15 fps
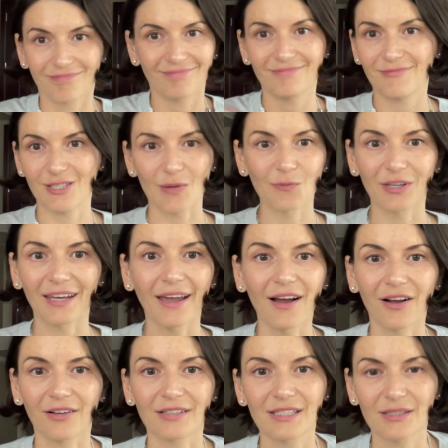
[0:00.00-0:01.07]
something
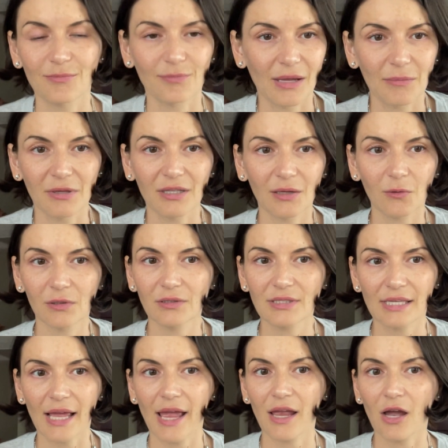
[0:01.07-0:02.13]
else? Maybe they will
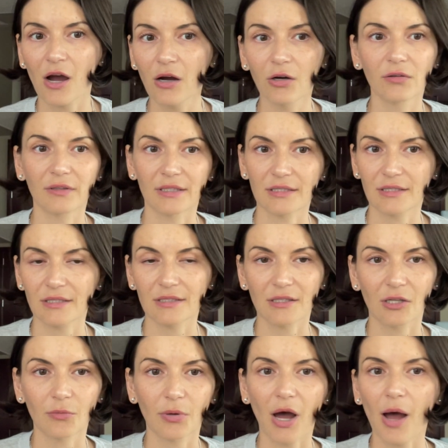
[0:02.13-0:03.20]
say, oh, this is
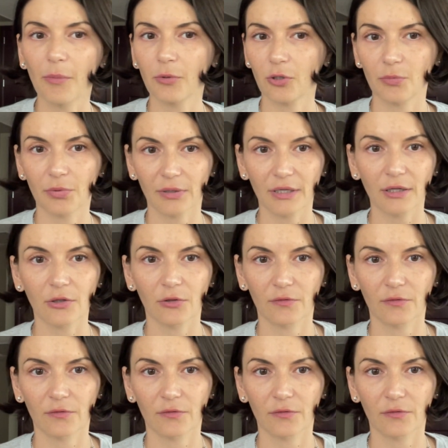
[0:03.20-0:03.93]
unpopular political